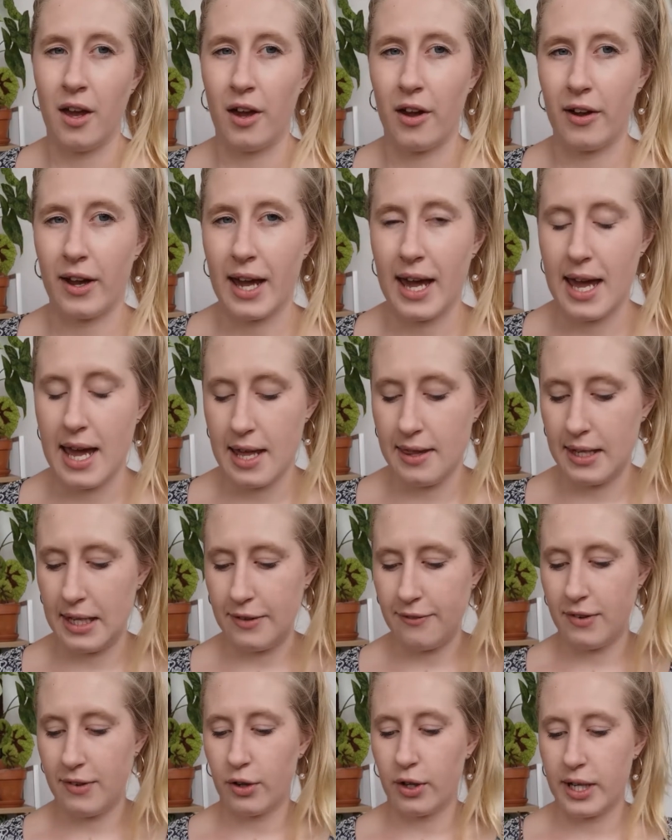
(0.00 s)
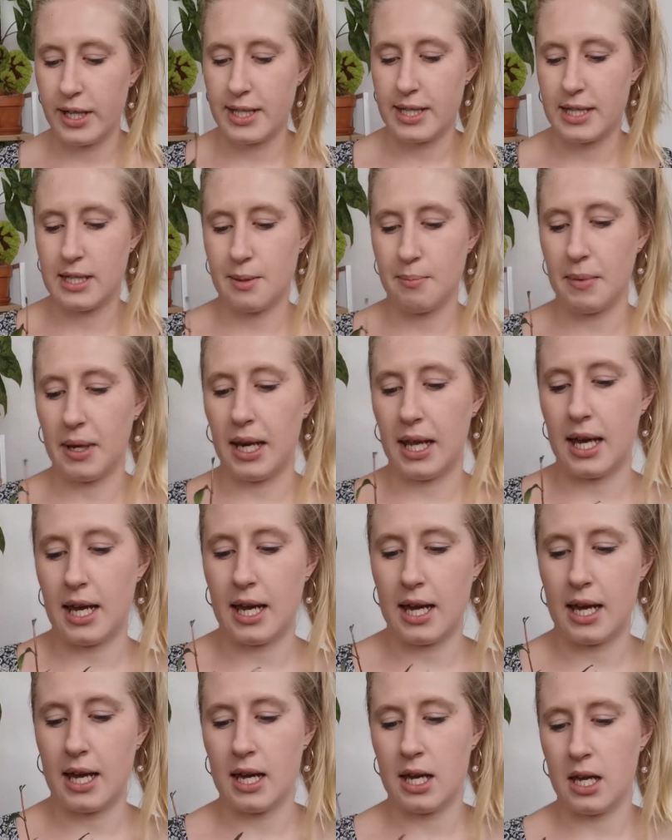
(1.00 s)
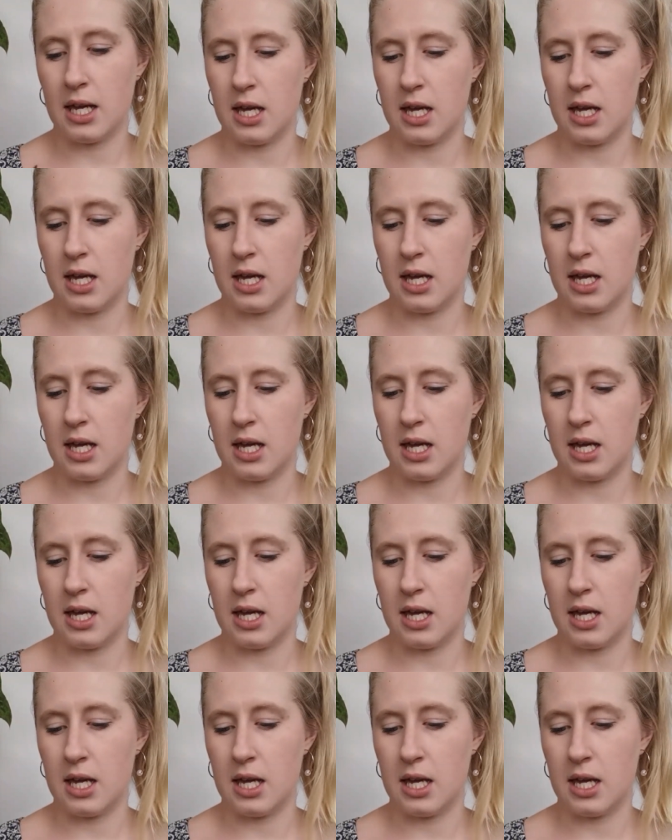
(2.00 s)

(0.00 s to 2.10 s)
Okay, and then a very similar